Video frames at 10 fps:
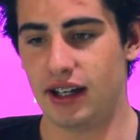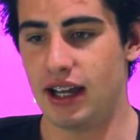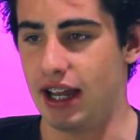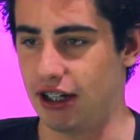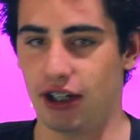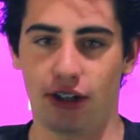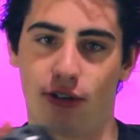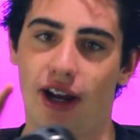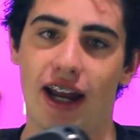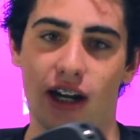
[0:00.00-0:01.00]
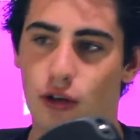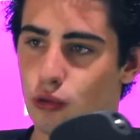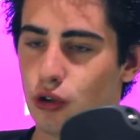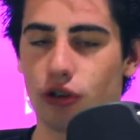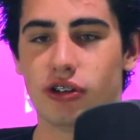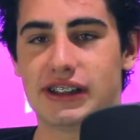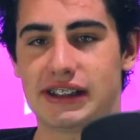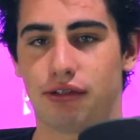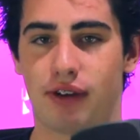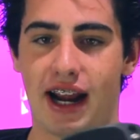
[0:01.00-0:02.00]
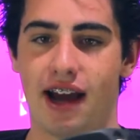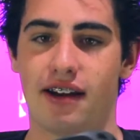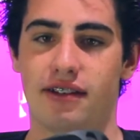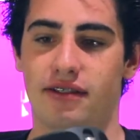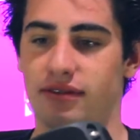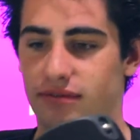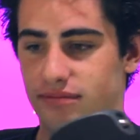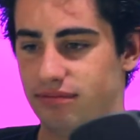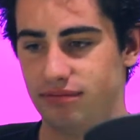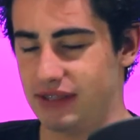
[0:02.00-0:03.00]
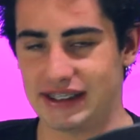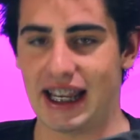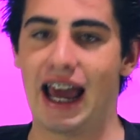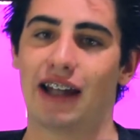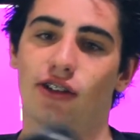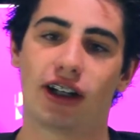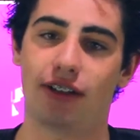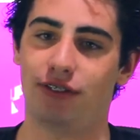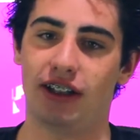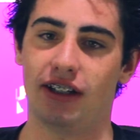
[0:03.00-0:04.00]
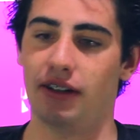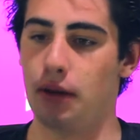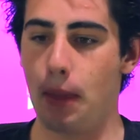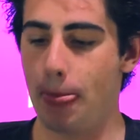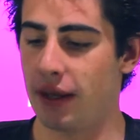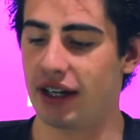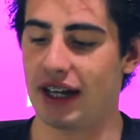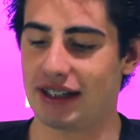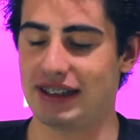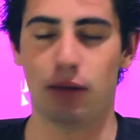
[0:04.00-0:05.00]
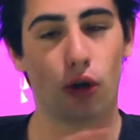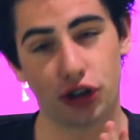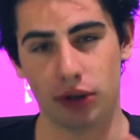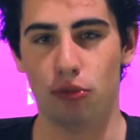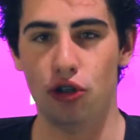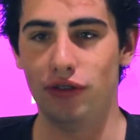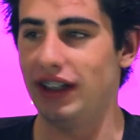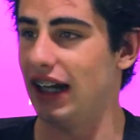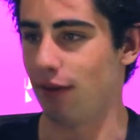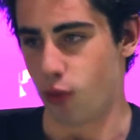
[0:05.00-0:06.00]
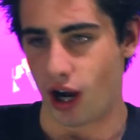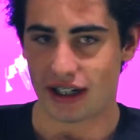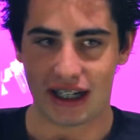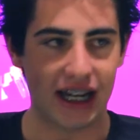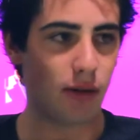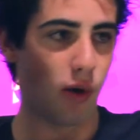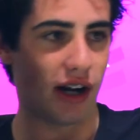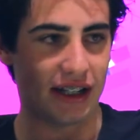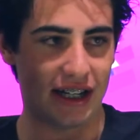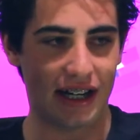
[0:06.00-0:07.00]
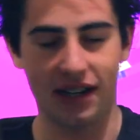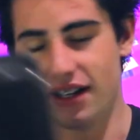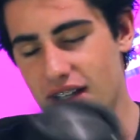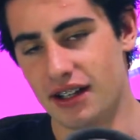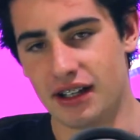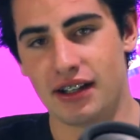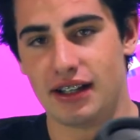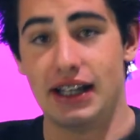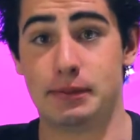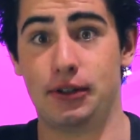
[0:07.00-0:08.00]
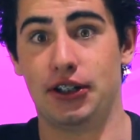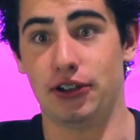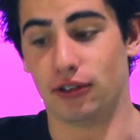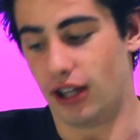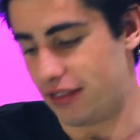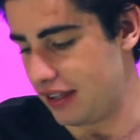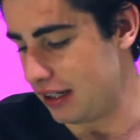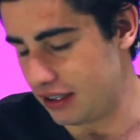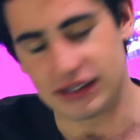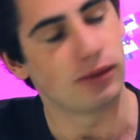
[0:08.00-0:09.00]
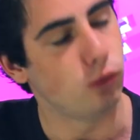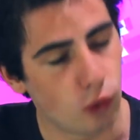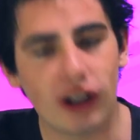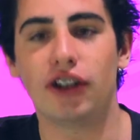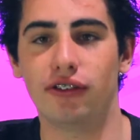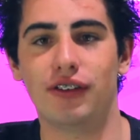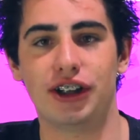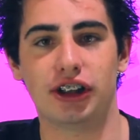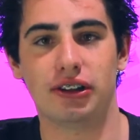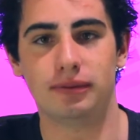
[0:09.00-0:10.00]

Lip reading: it can create a real good surround sound. Like if you're connecting it, watching a movie, you can have one here, it's pretty cool, I think. It's a really good feature.